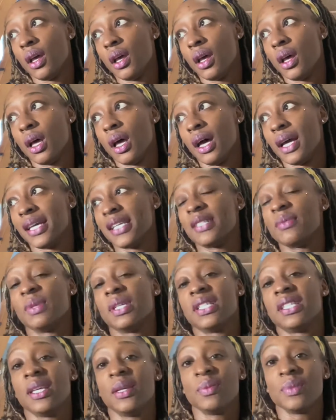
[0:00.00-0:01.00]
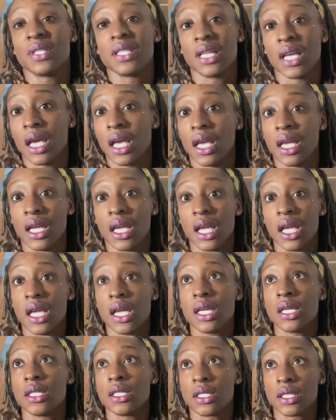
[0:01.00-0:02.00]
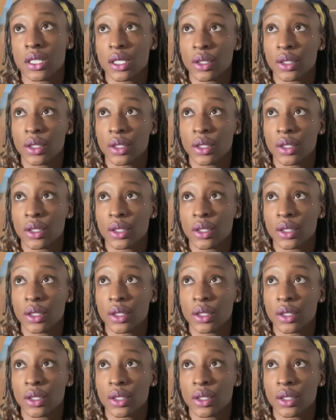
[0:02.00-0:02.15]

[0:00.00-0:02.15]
my tip today is,